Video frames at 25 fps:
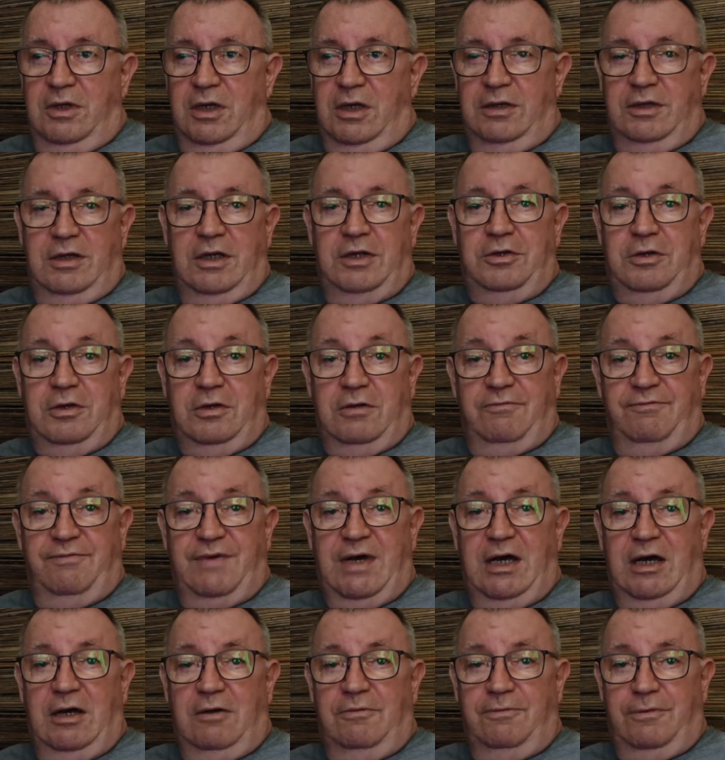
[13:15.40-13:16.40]
And then you can
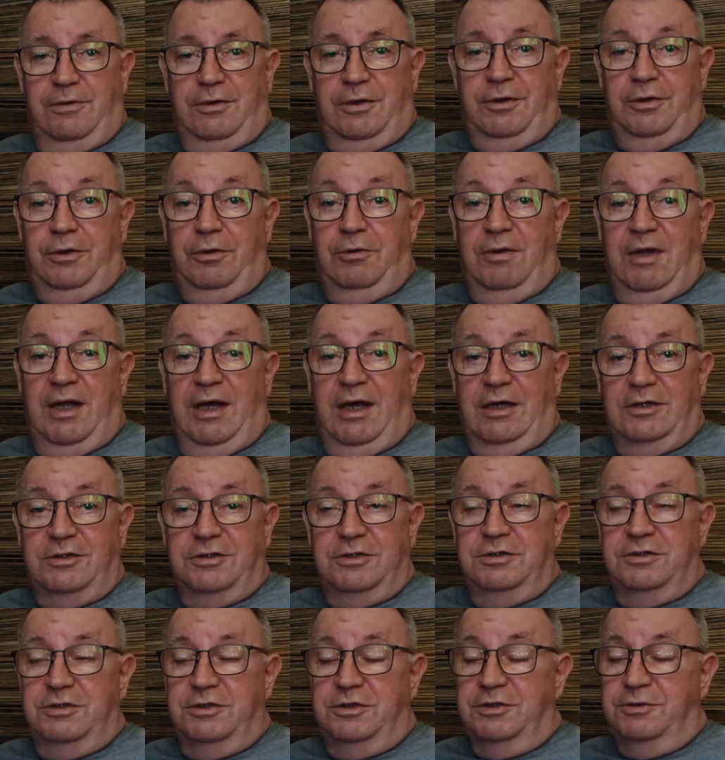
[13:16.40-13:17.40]
file for a new
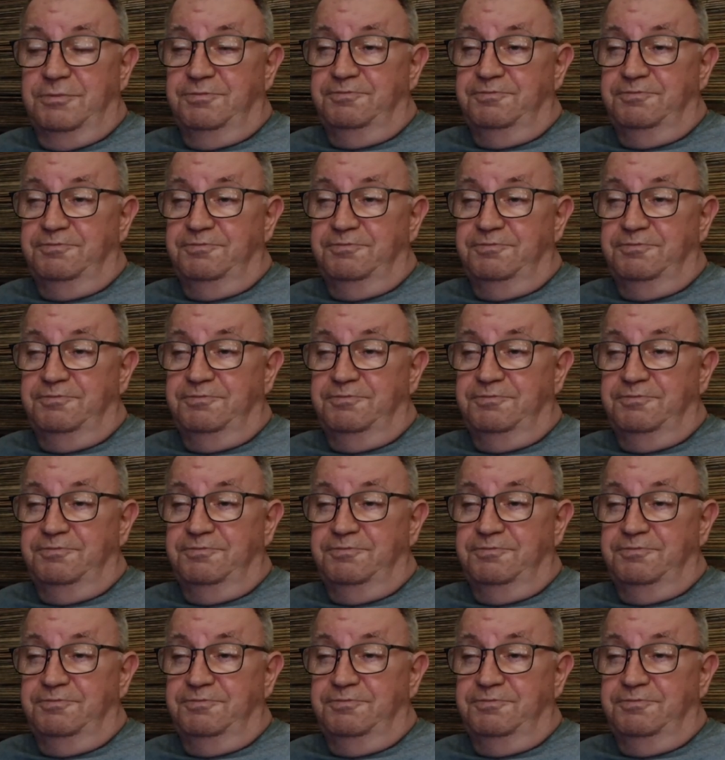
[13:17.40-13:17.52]
license.